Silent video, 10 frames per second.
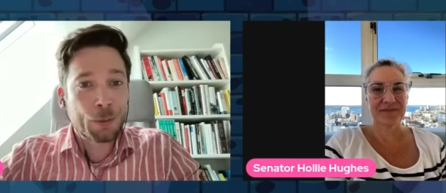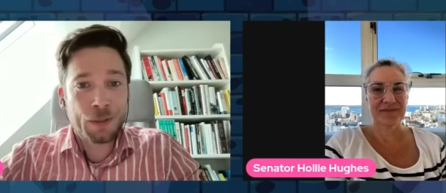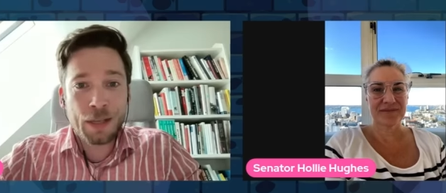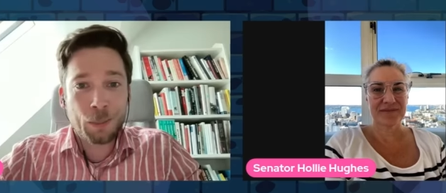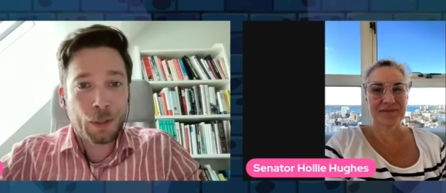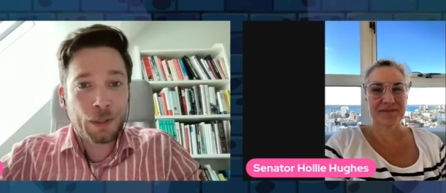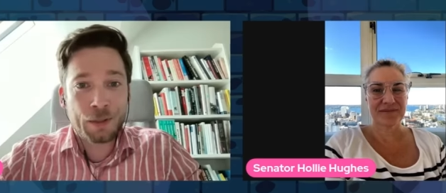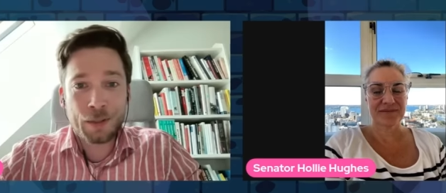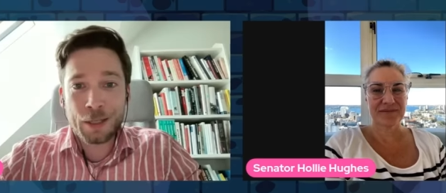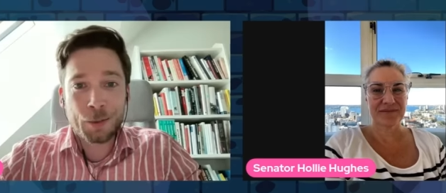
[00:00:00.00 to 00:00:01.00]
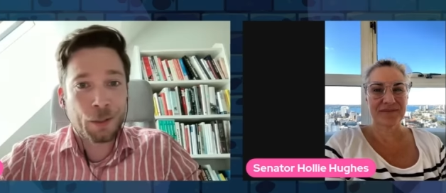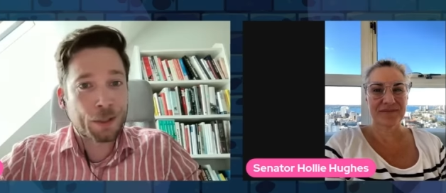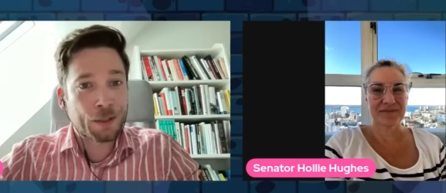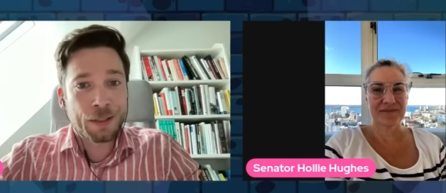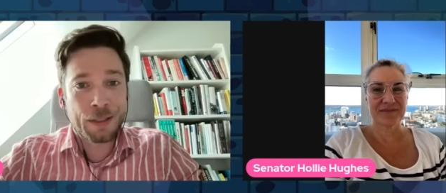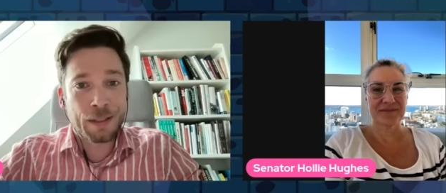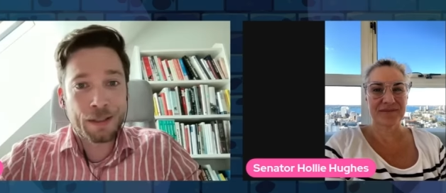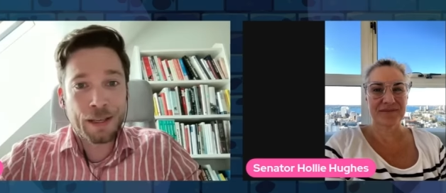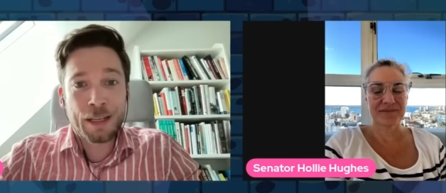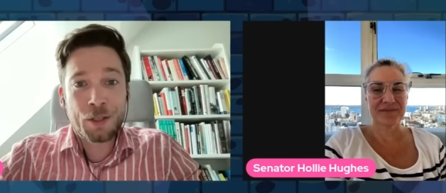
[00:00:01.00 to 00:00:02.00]
Speaker 1: stumbled across the,
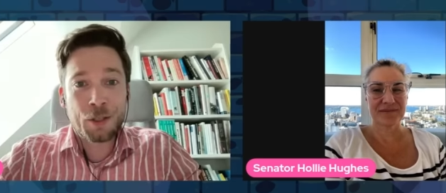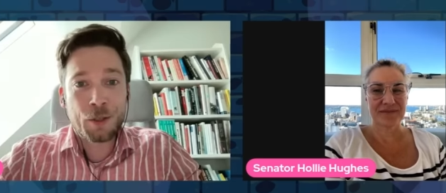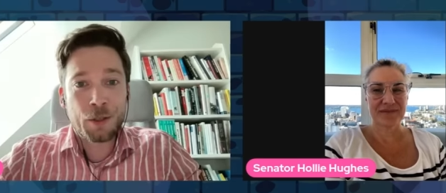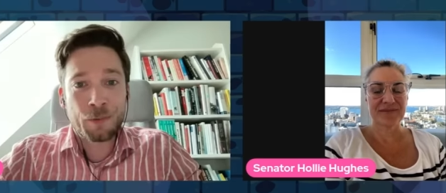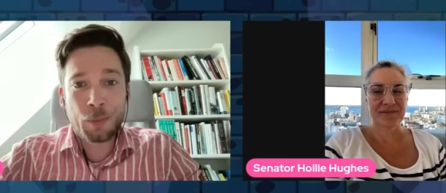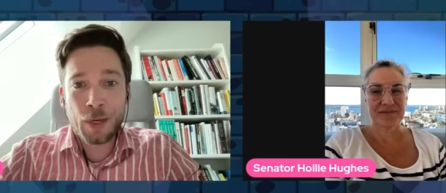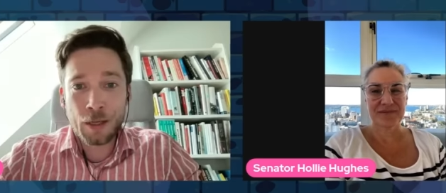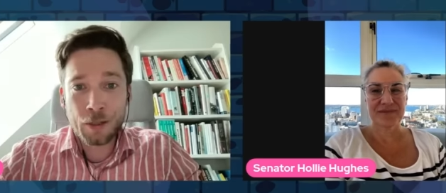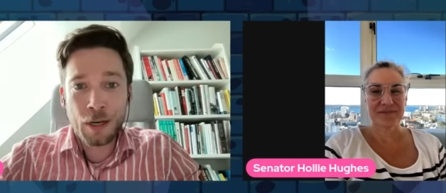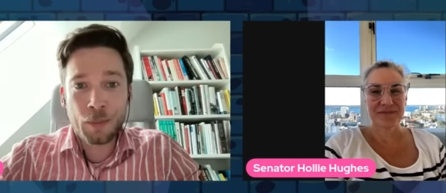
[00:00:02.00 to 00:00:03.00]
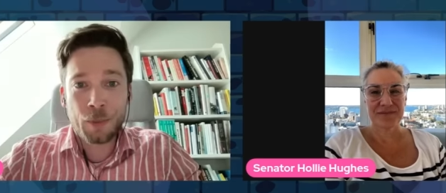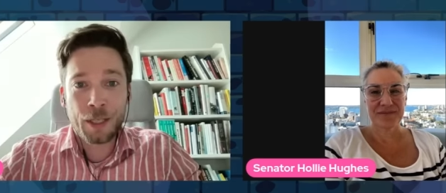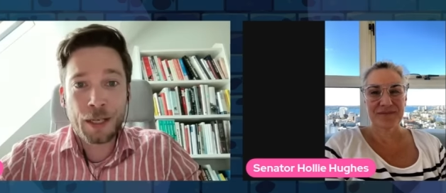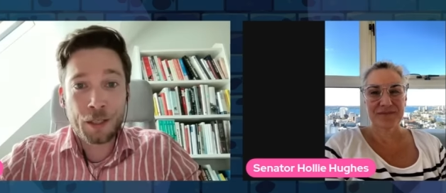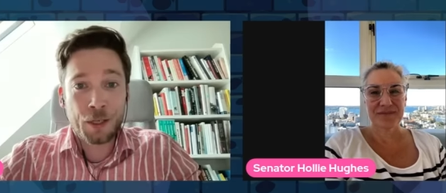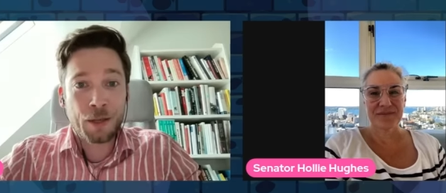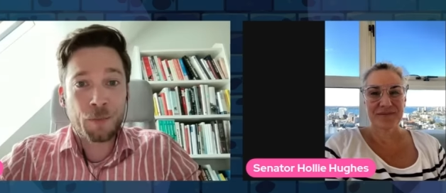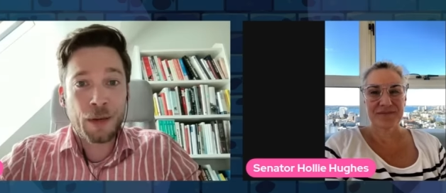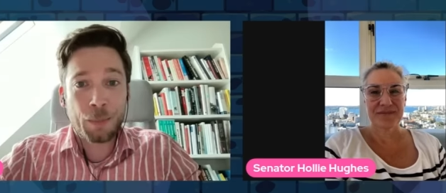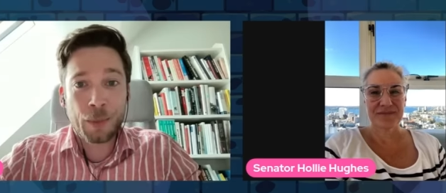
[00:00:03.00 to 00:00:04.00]
the issue of tobacco harm reduction
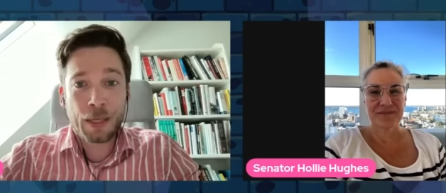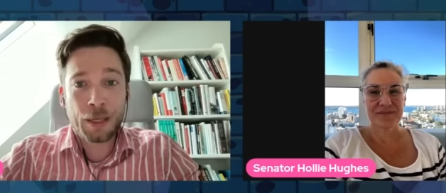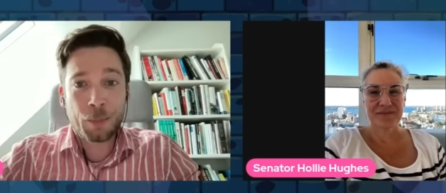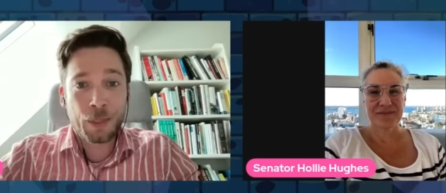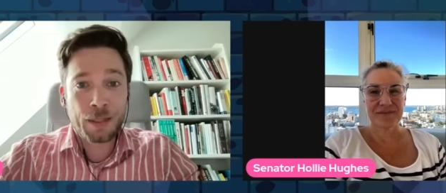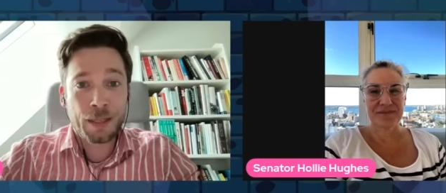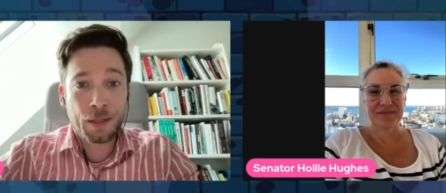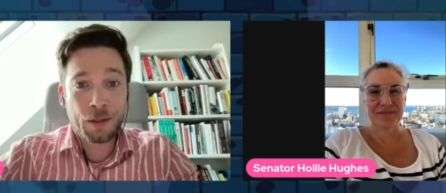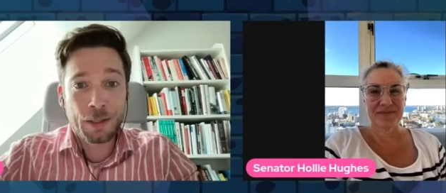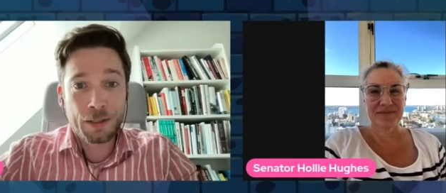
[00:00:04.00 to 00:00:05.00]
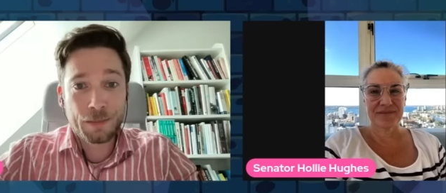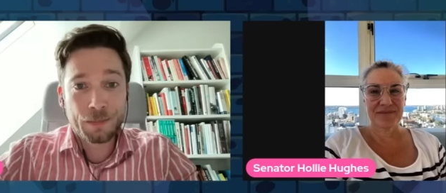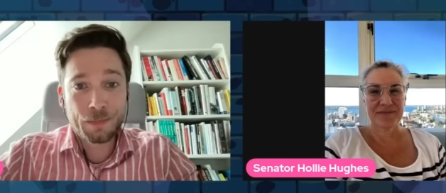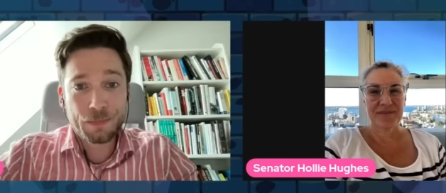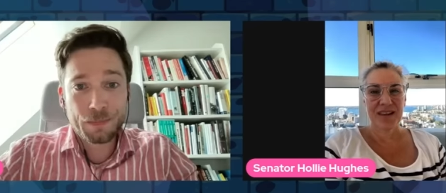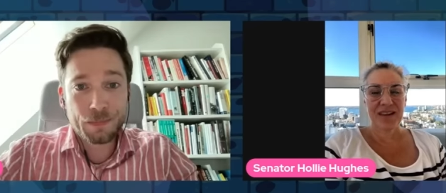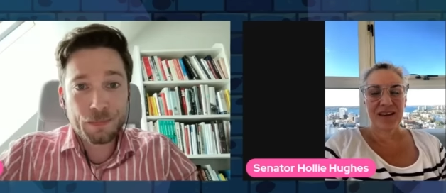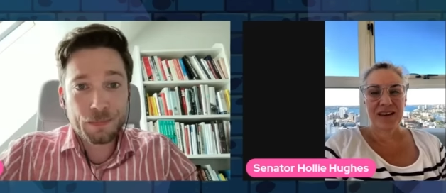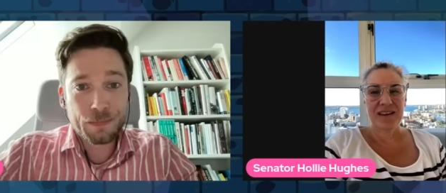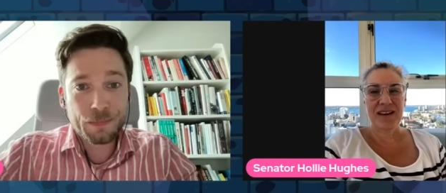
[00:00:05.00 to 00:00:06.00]
and vaping in particular?
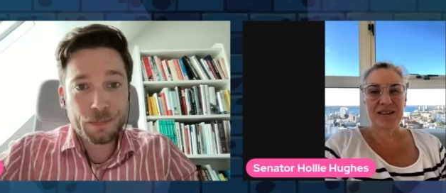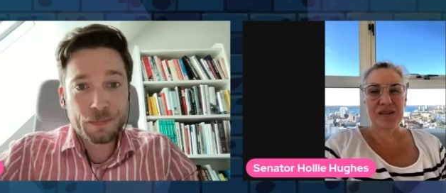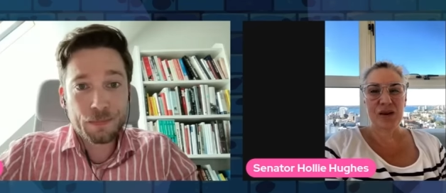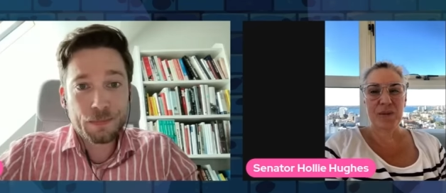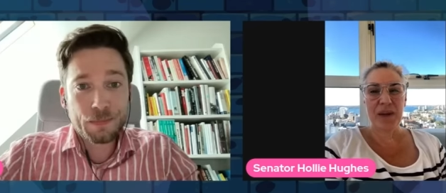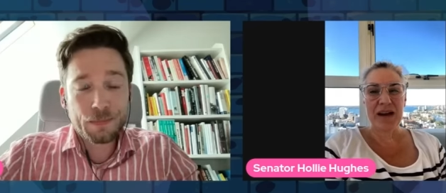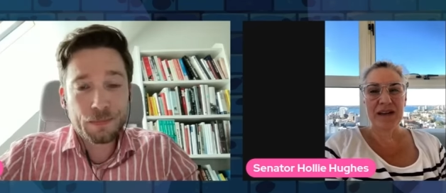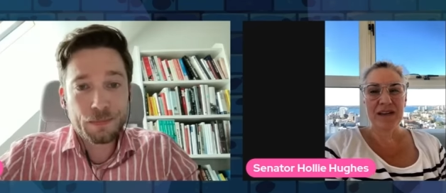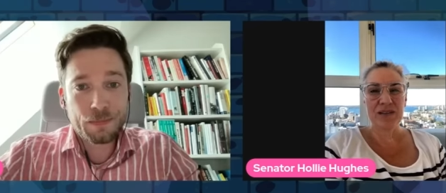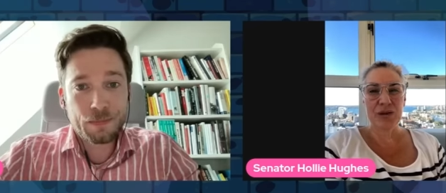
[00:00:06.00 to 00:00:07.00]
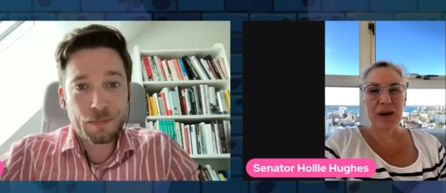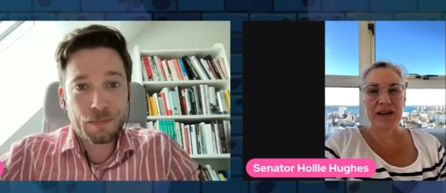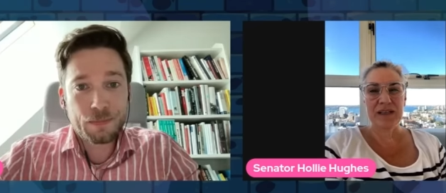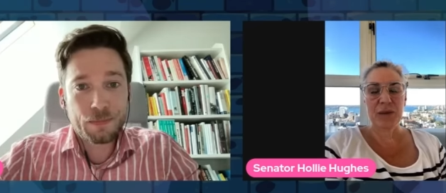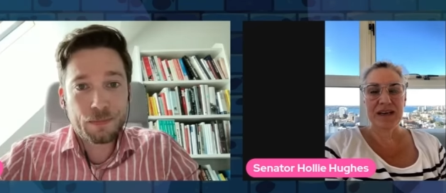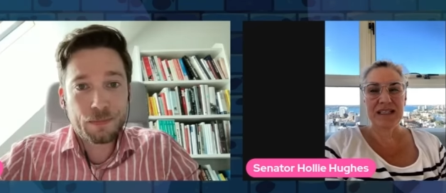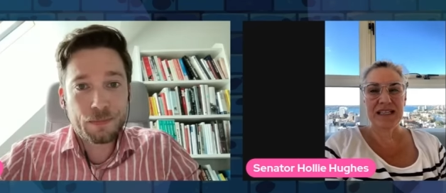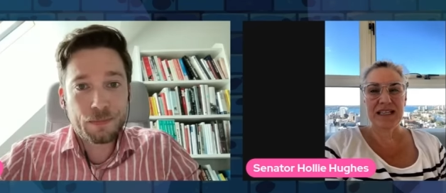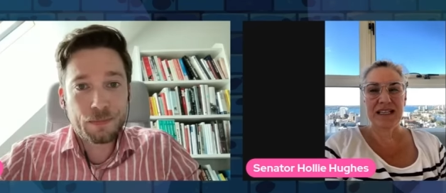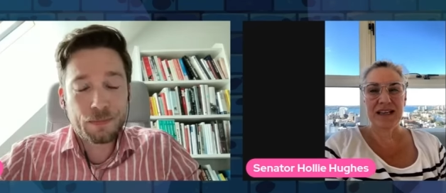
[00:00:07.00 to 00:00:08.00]
Speaker 2: Yes, yeah, so back in
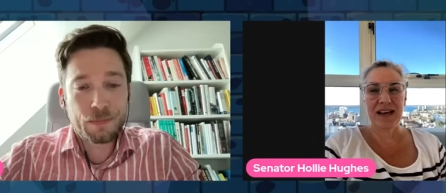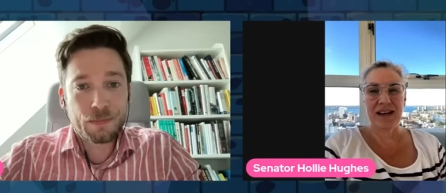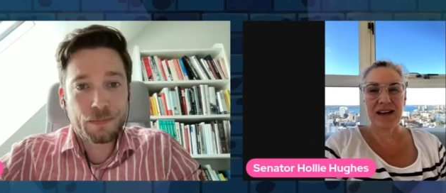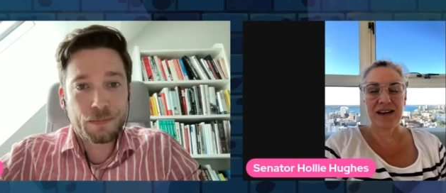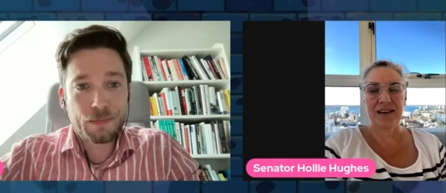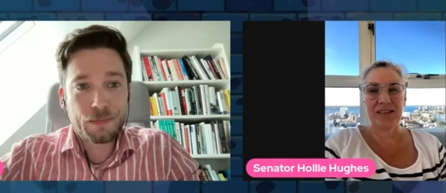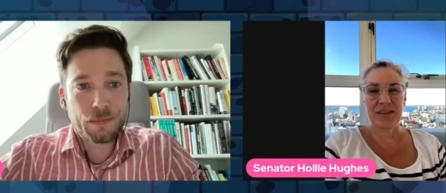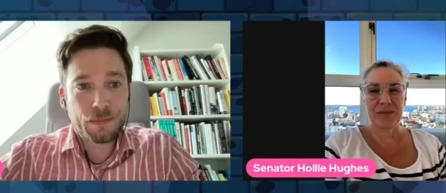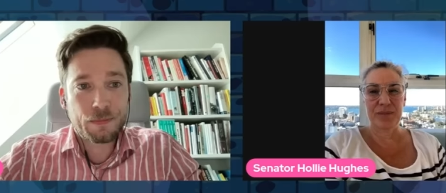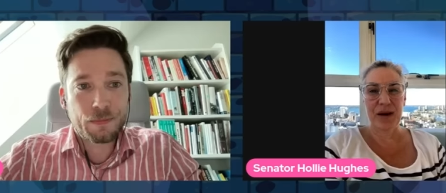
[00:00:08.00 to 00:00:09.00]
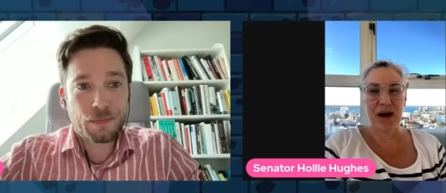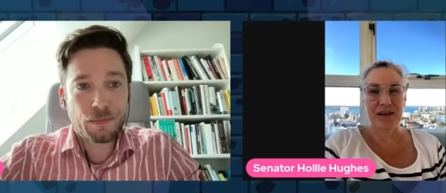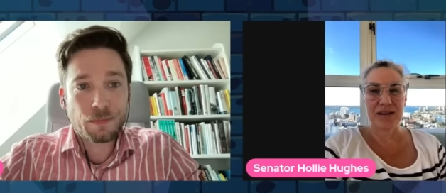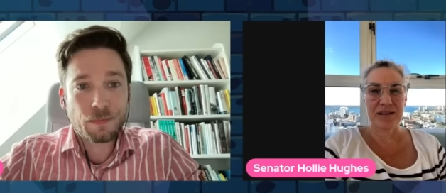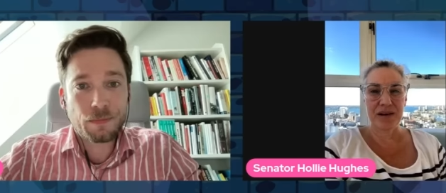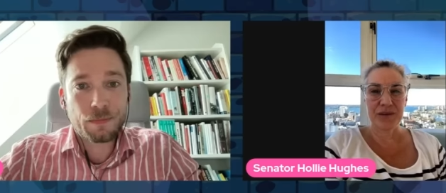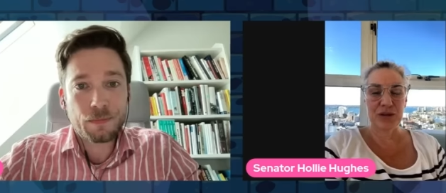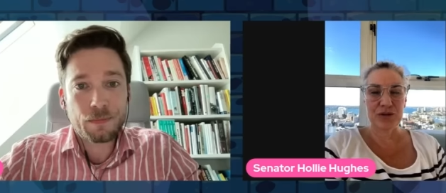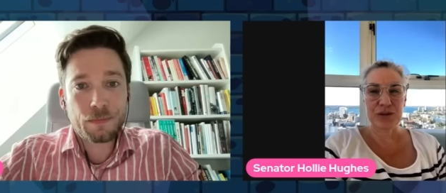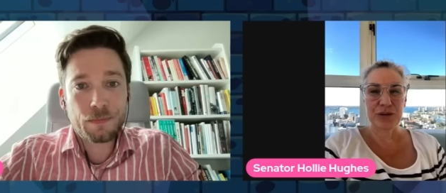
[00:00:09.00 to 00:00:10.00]
2020, uh, the party that I
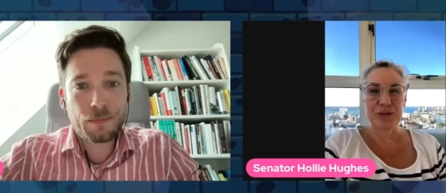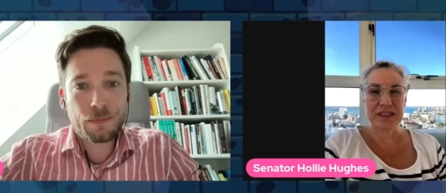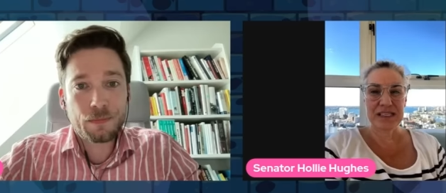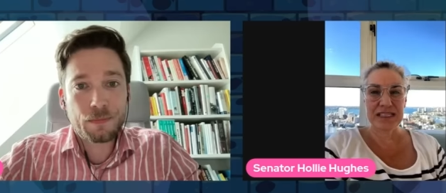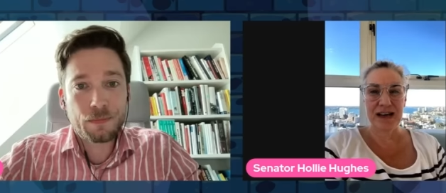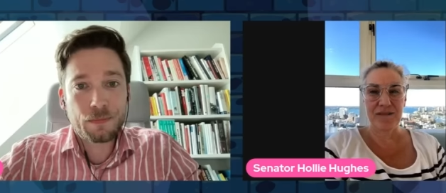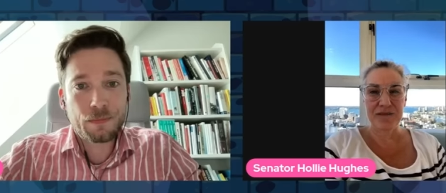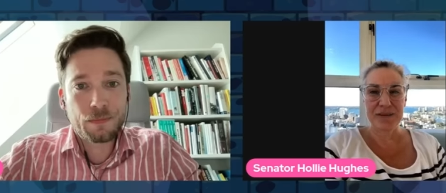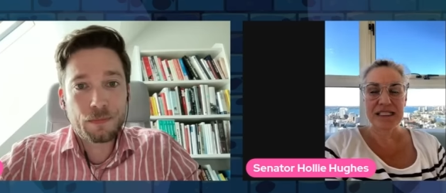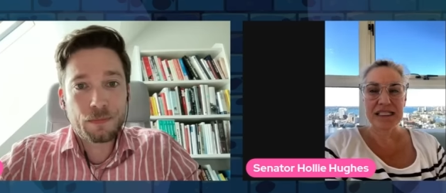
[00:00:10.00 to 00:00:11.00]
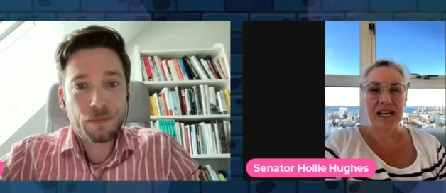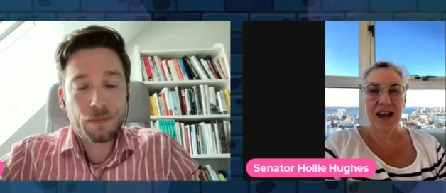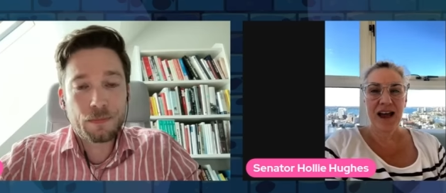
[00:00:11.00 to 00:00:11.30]
belong to was in government,